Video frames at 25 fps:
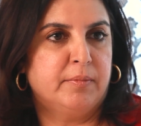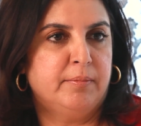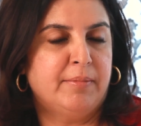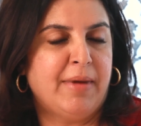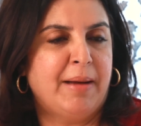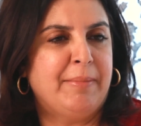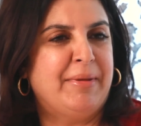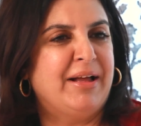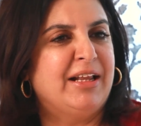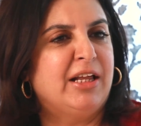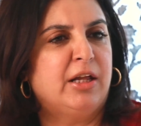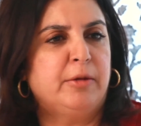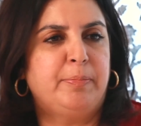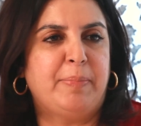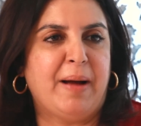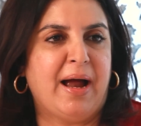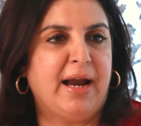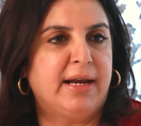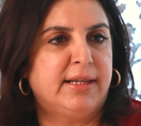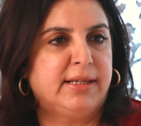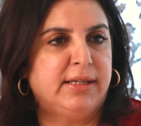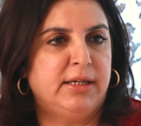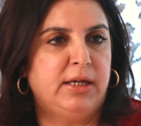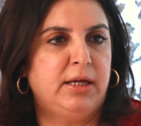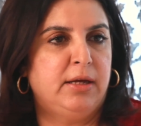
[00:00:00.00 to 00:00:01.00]
My mother is
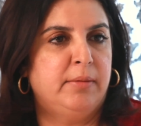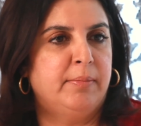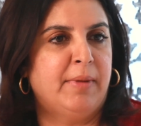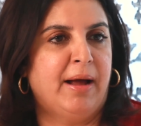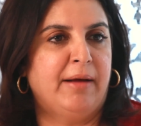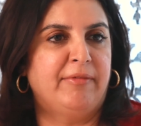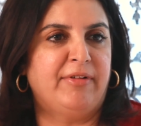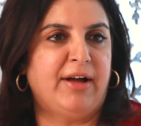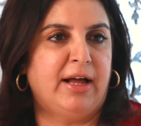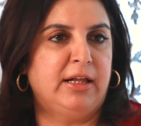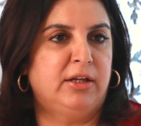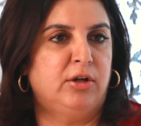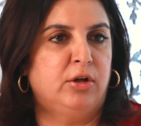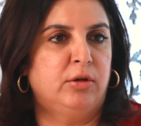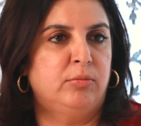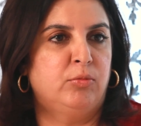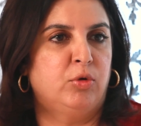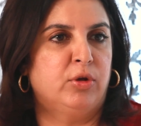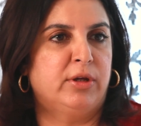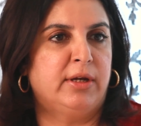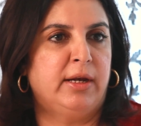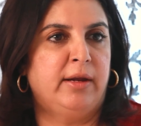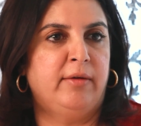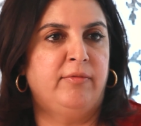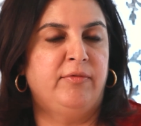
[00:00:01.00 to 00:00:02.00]
Parsi, my father is
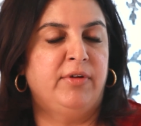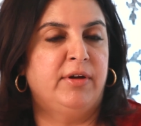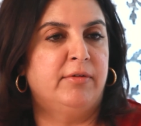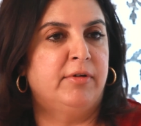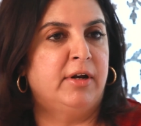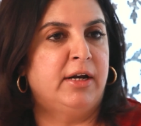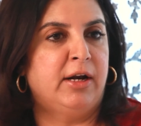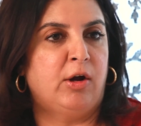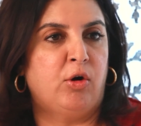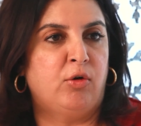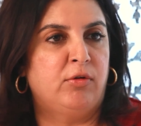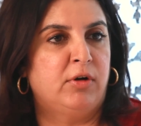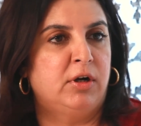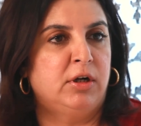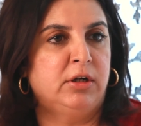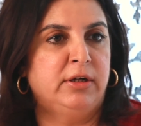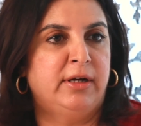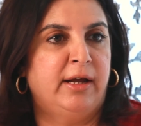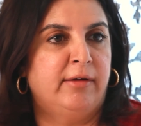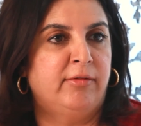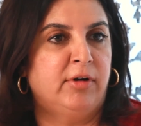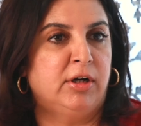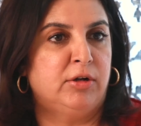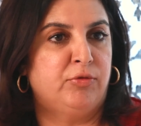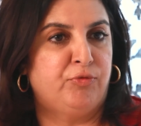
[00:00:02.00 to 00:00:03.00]
Muslim. We were
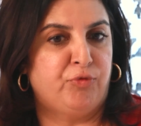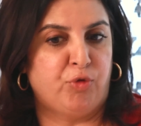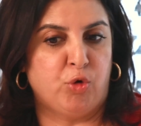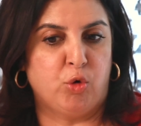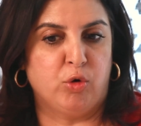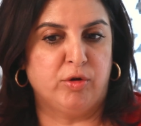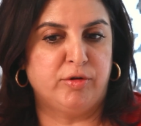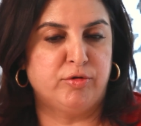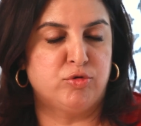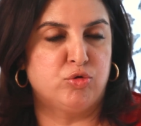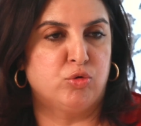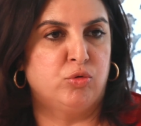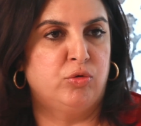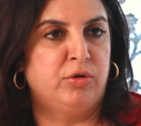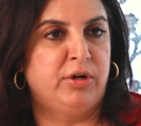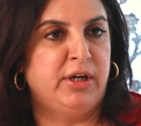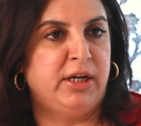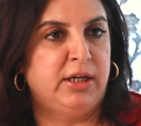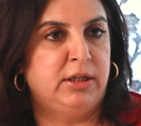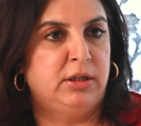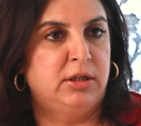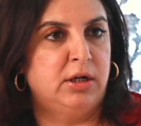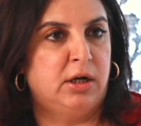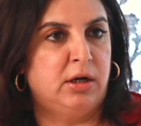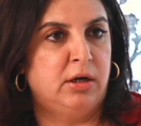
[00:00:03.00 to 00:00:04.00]
never forced to
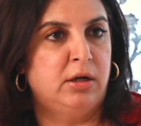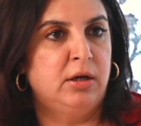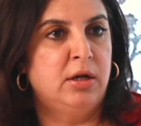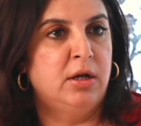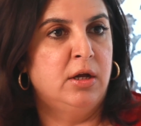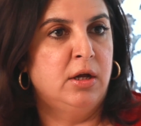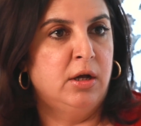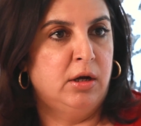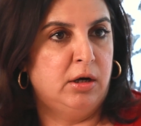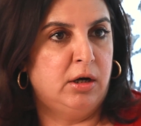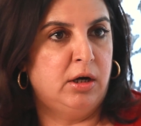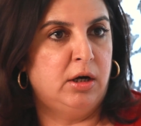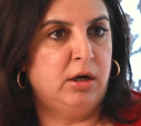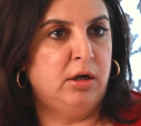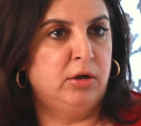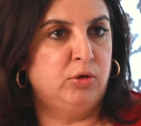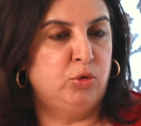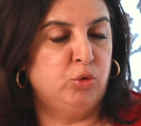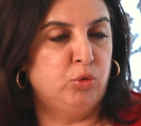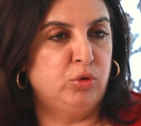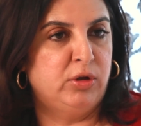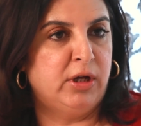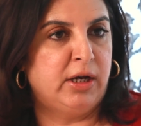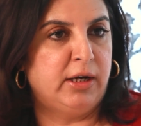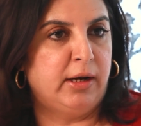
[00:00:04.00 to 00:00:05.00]
read
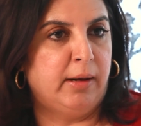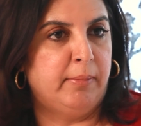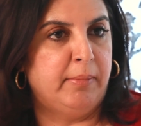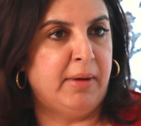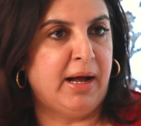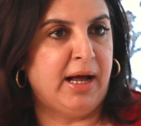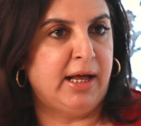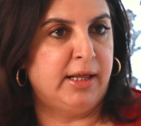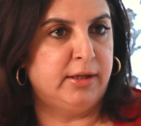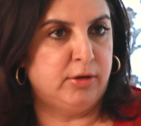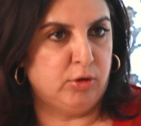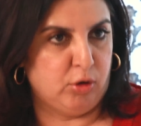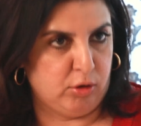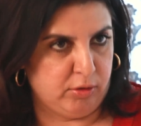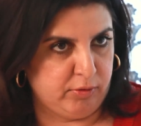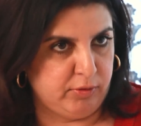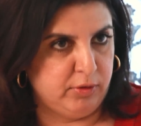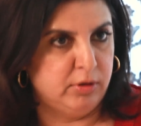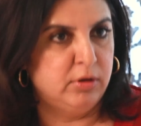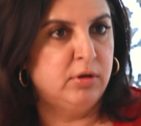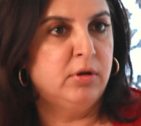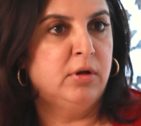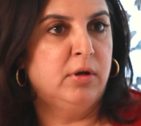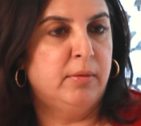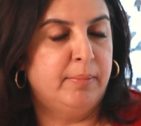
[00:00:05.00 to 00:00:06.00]
do the namaz, or
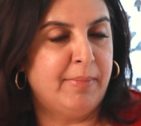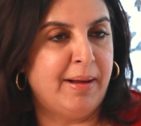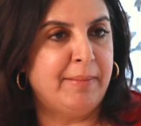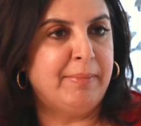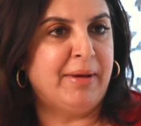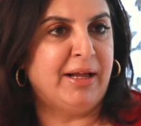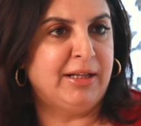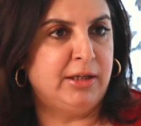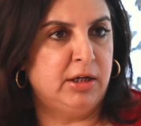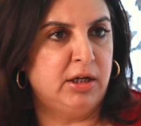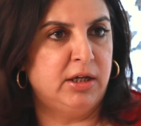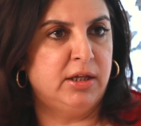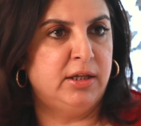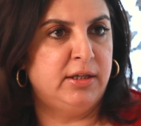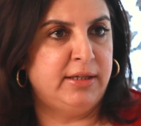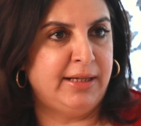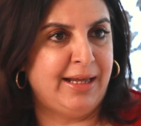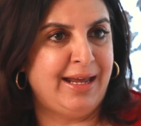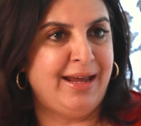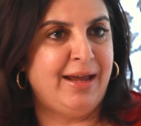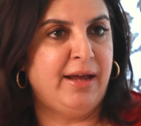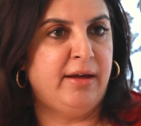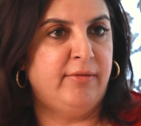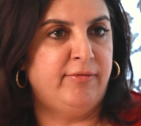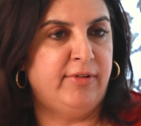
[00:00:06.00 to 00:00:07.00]
my mother is
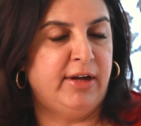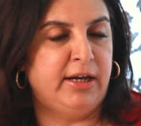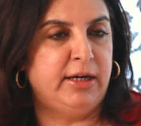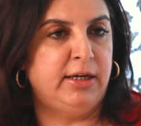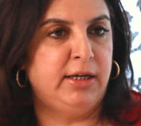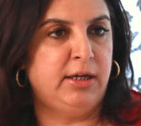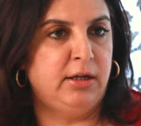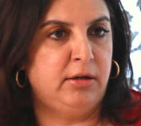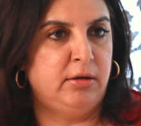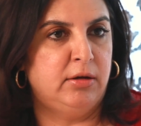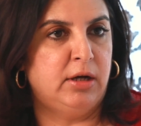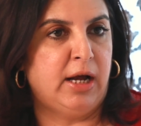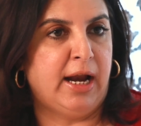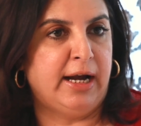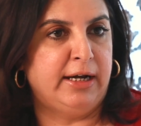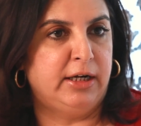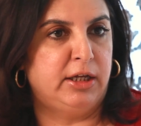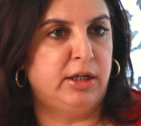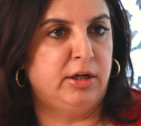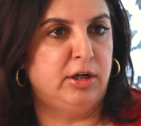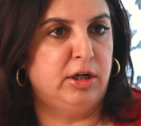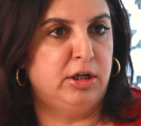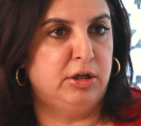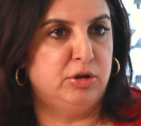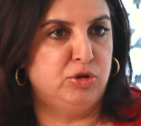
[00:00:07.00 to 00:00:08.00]
very
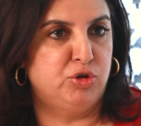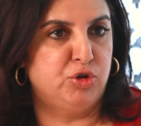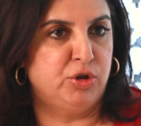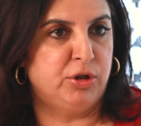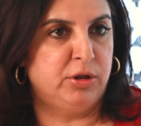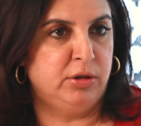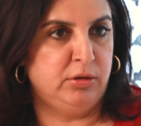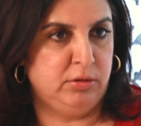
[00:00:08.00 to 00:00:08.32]
anti-religion.